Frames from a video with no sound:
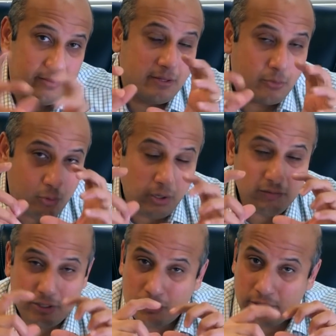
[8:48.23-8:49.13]
The role
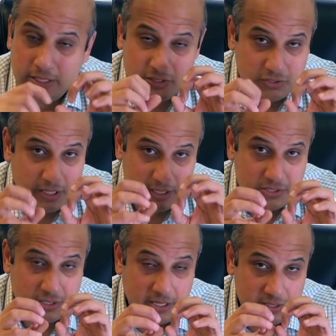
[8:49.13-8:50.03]
of the attorney
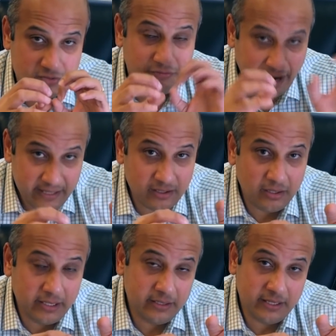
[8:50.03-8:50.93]
is
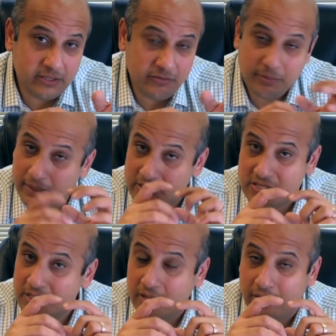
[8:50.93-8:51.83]
vital in the interview, but
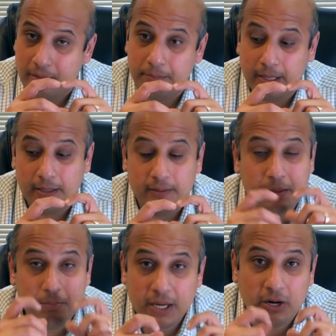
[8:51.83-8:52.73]
it's not that big. The
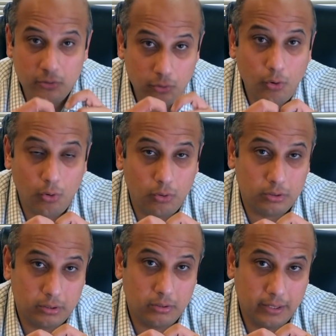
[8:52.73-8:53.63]
bigger role,
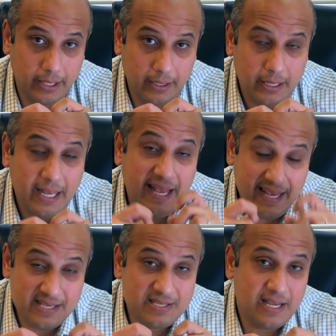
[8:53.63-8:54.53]
okay,
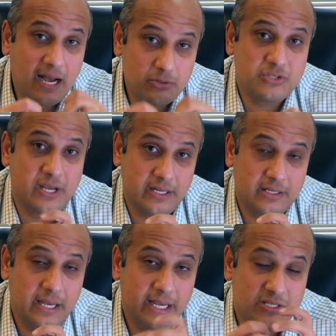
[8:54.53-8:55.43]
is outside.
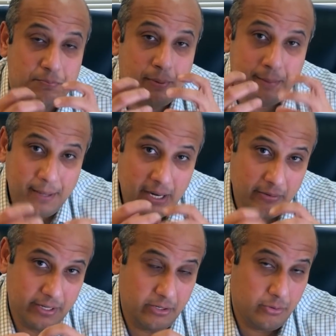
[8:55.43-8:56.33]
It's
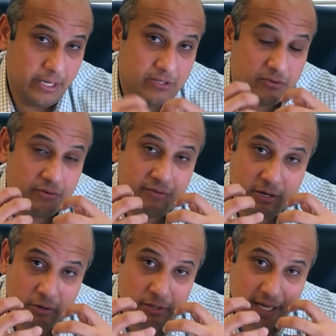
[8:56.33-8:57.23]
preparing you. It's
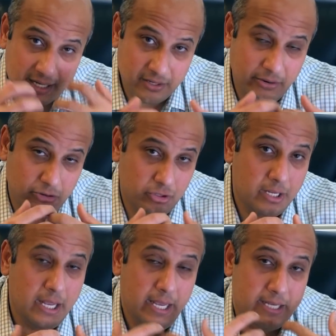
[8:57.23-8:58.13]
reviewing your declaration.
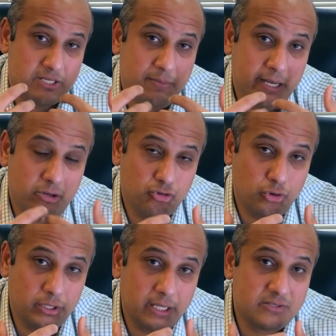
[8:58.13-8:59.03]
It's making
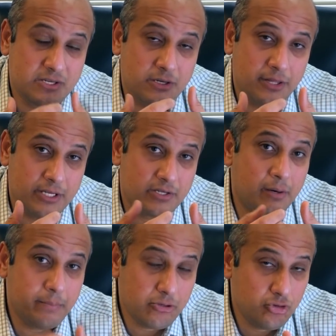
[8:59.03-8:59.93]
sure that certain things
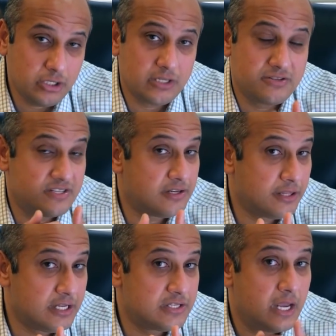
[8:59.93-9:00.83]
are mentioned and certain
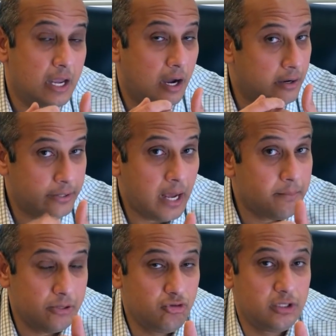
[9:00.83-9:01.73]
things are not
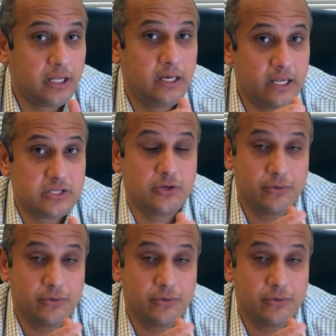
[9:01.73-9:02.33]
mentioned unless